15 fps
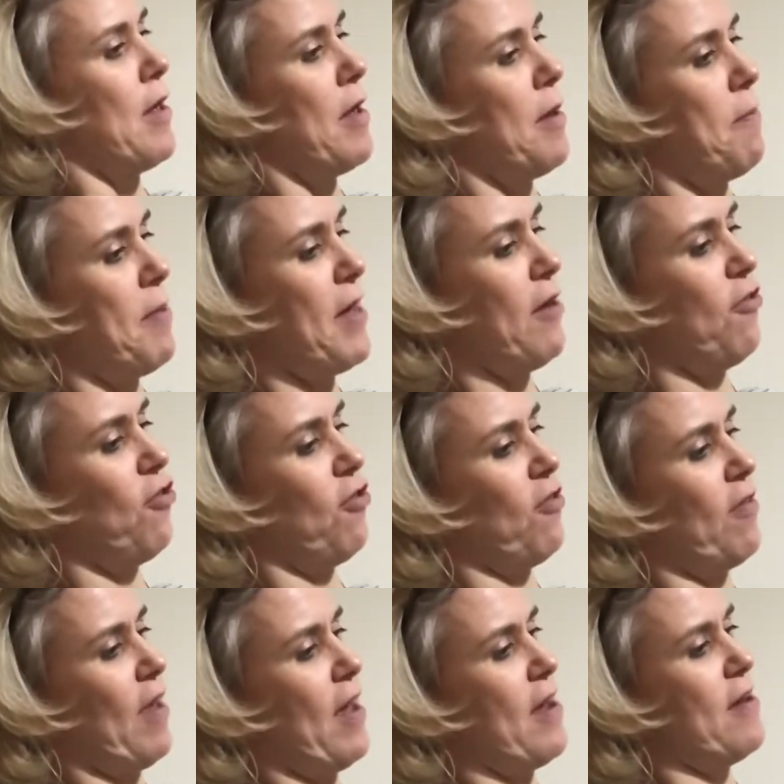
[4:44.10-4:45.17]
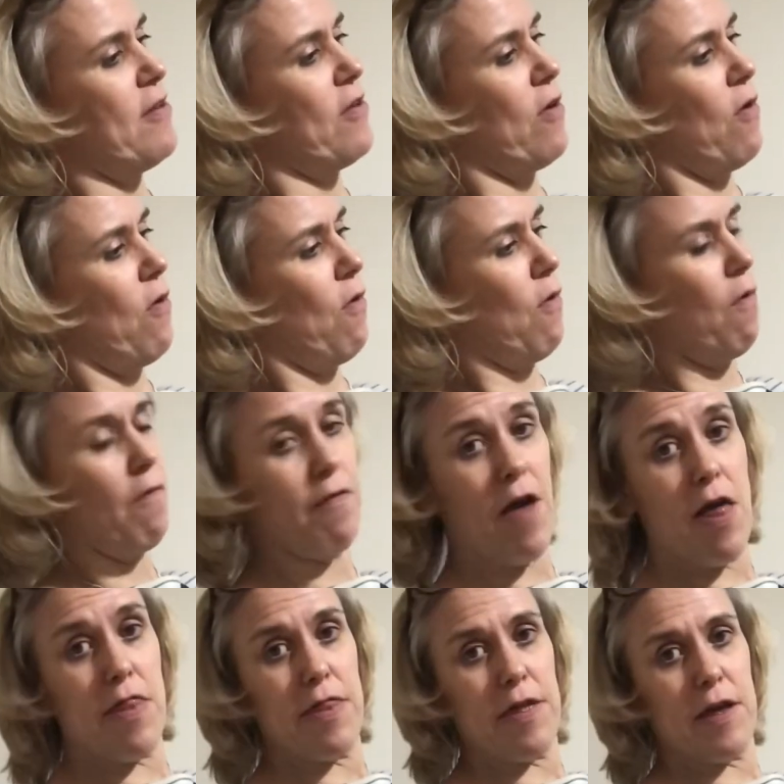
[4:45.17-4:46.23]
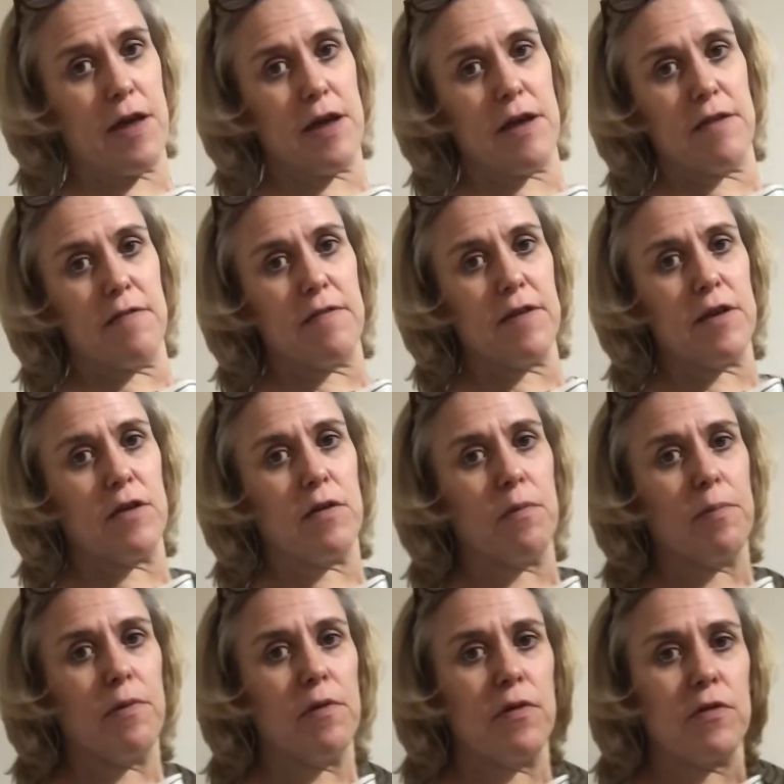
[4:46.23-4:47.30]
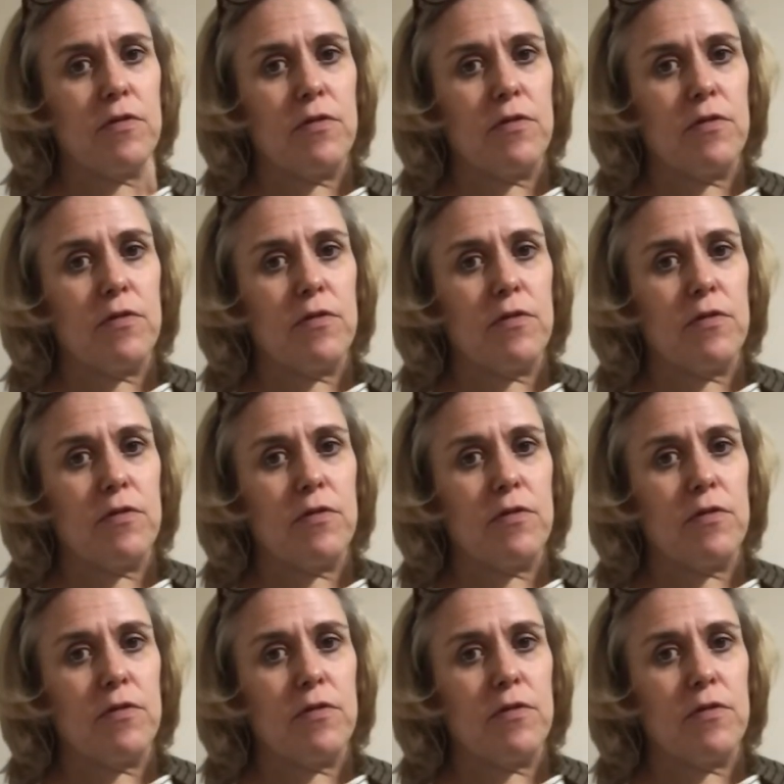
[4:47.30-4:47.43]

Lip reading: picture side of the cereal box.